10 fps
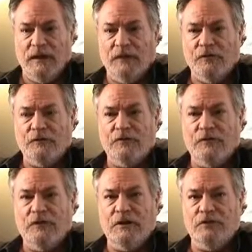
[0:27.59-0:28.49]

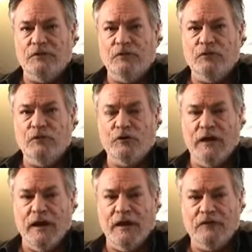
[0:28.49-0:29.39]
And if you
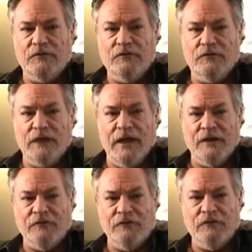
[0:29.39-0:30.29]
look at the
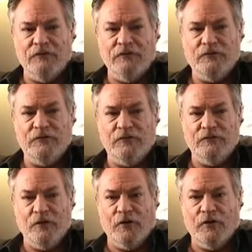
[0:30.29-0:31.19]
actions
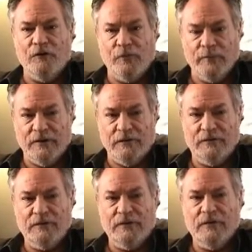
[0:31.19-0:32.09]
of our government